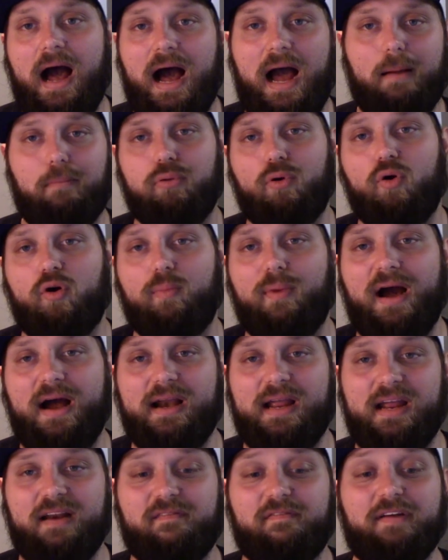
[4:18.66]
I broke
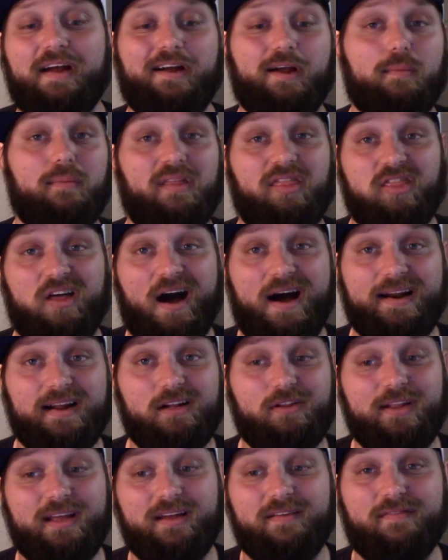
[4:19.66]
mine in very
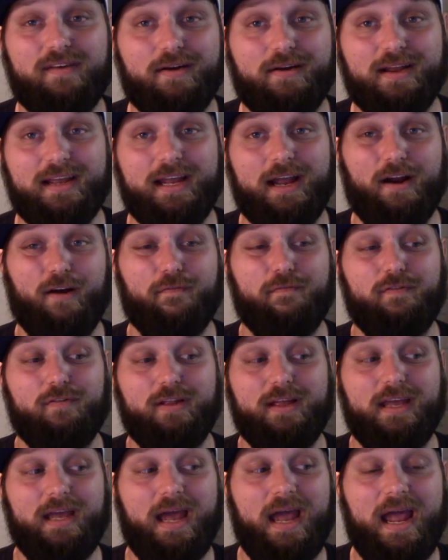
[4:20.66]
methodically and very
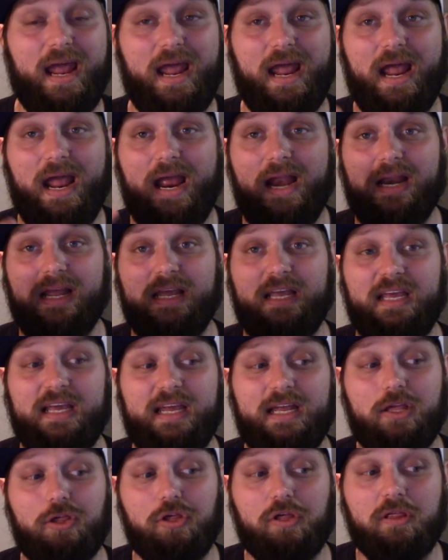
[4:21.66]
carefully, and
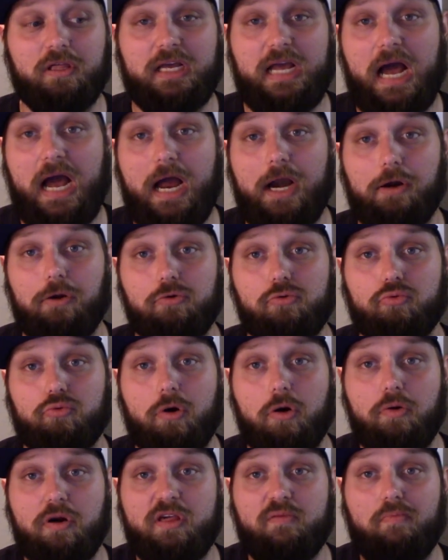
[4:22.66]
he just kind of
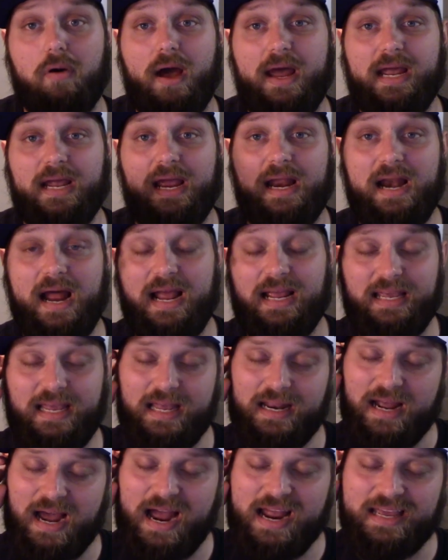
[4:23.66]
rode his bike. And I
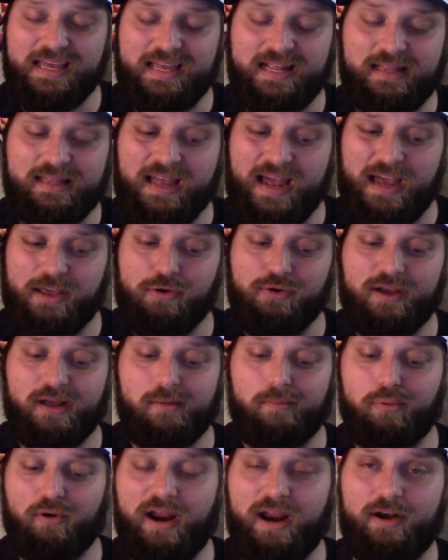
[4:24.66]
get it, I get that. You get a
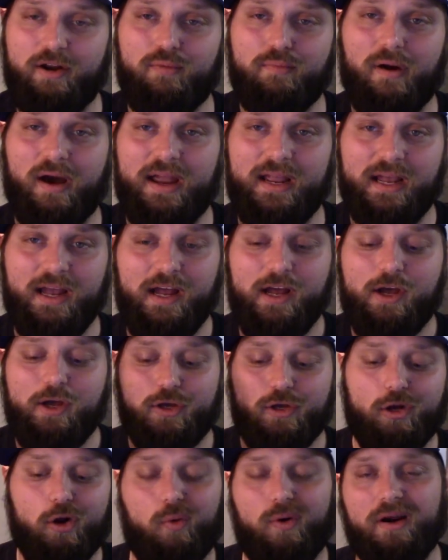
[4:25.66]
brand new bike,
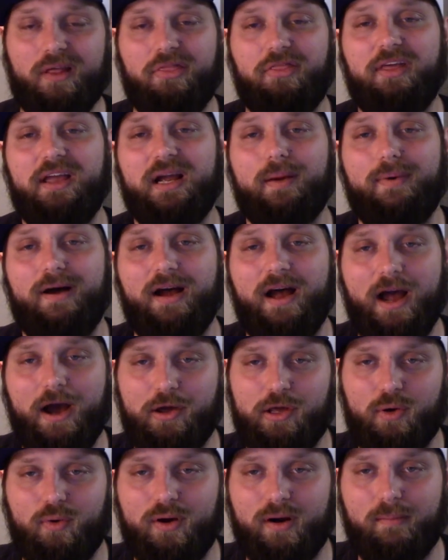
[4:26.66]
you don't want to think about how
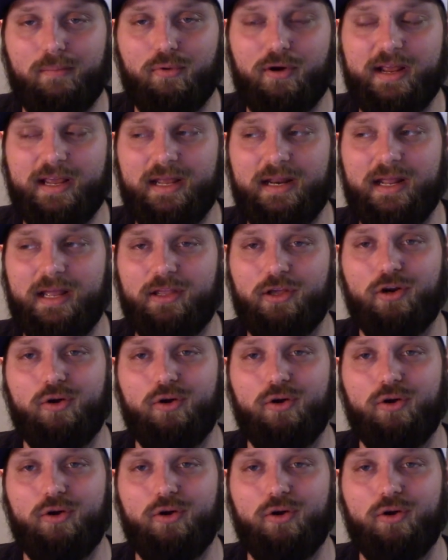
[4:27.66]
you want to break it in.